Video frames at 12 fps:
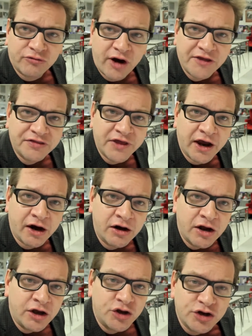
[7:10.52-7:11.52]
right there,
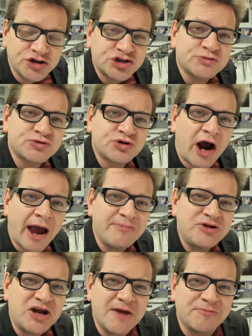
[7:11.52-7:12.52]
you can
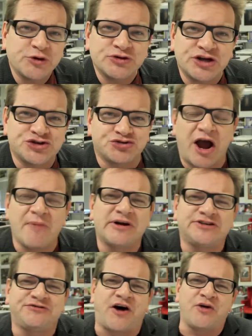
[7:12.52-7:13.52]
subscribe to Hip Use History. How
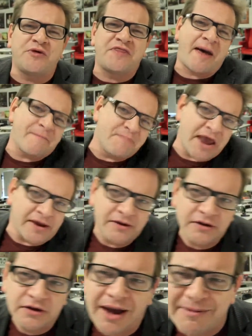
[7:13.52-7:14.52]
much fun would that be?
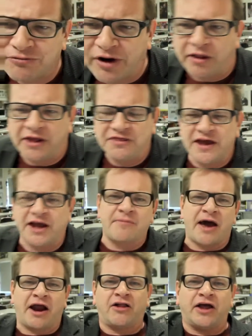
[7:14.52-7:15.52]
I mean, really, think
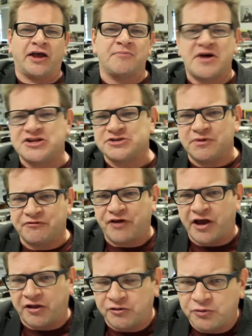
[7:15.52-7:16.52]
about it. Clicking Benjamin
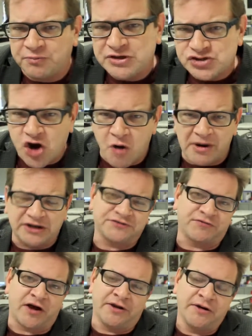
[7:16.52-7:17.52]
Franklin would be so much
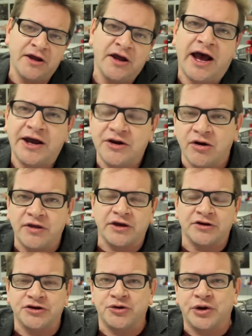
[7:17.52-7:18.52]
fun. I know that
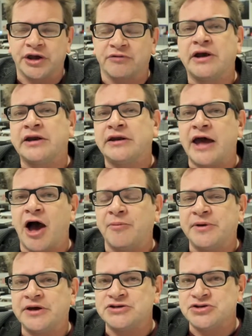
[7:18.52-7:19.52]
you're doing it right now
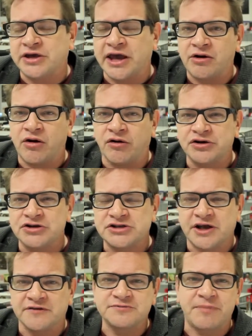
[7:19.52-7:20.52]
because you can't hold
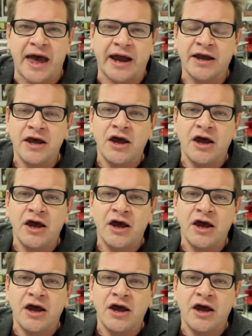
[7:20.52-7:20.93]
yourselves back.